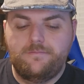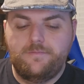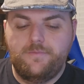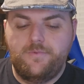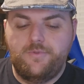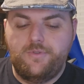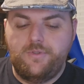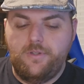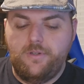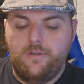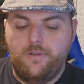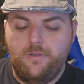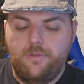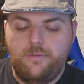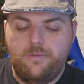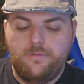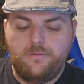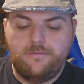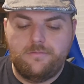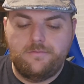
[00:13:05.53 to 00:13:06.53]

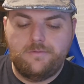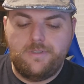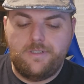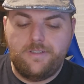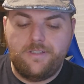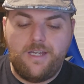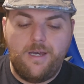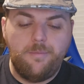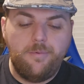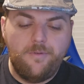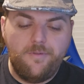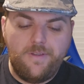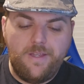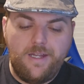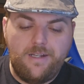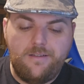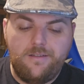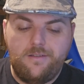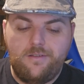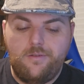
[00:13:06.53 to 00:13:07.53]
So on top of
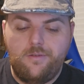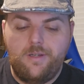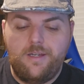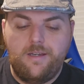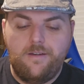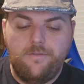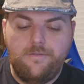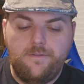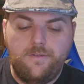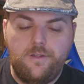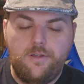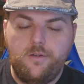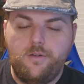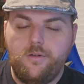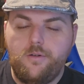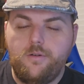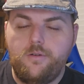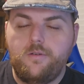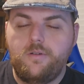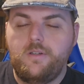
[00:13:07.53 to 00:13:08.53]
that, you have
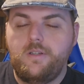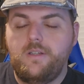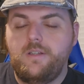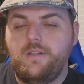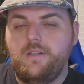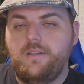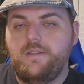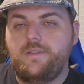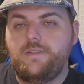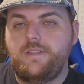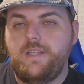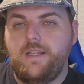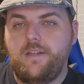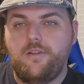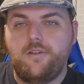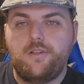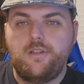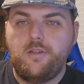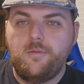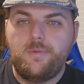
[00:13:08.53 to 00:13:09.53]
no
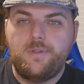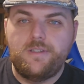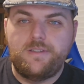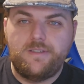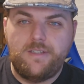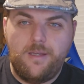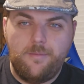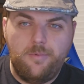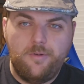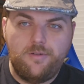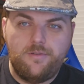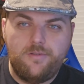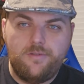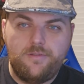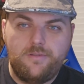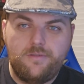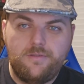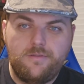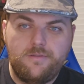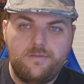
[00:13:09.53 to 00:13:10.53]
standard human
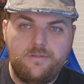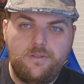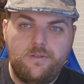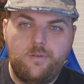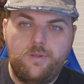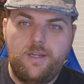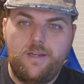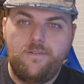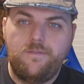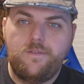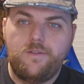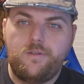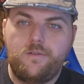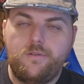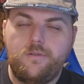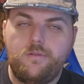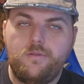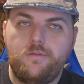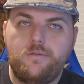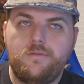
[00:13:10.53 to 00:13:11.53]
snipers, you have
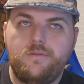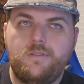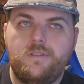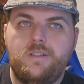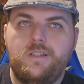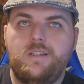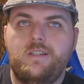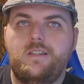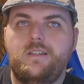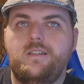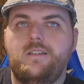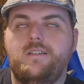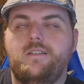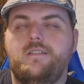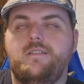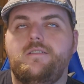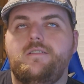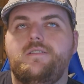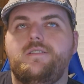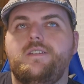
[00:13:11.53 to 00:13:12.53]
no
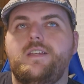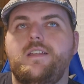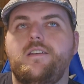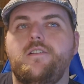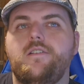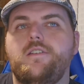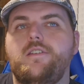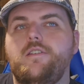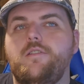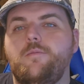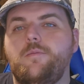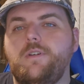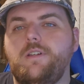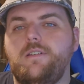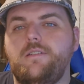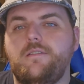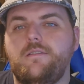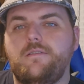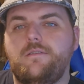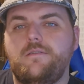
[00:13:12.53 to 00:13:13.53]
standard
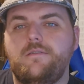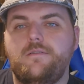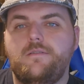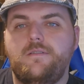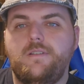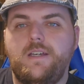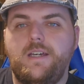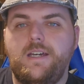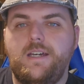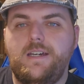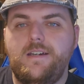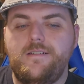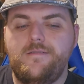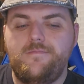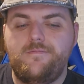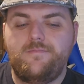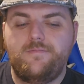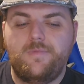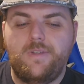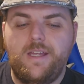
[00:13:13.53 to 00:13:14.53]
human
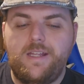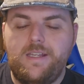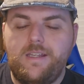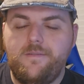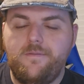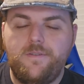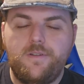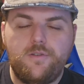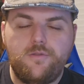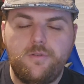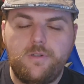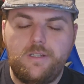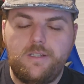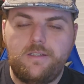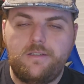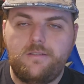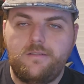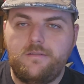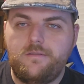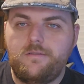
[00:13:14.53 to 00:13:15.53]
light
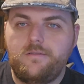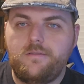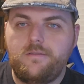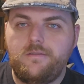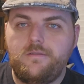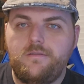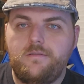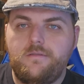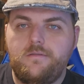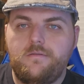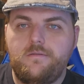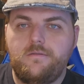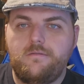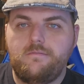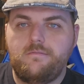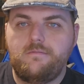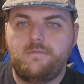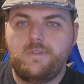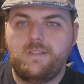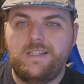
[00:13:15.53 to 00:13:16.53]
infantry
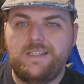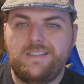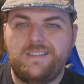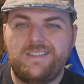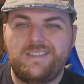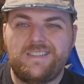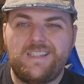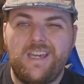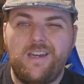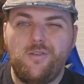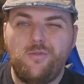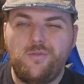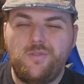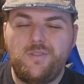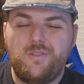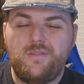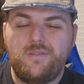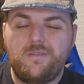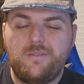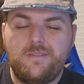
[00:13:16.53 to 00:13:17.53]
like
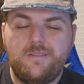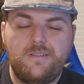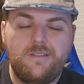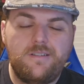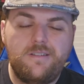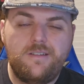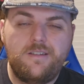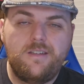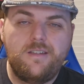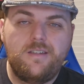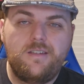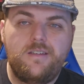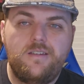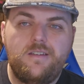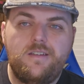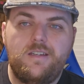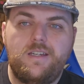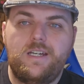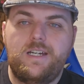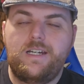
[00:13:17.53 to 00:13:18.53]
scouts,
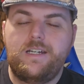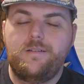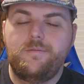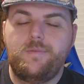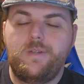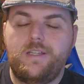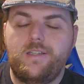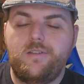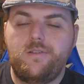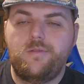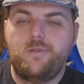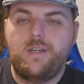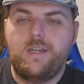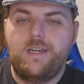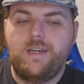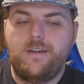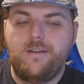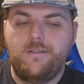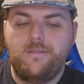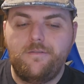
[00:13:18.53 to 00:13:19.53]
and you
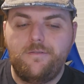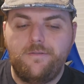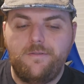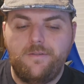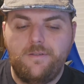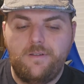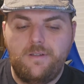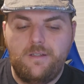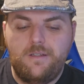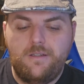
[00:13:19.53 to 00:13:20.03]
have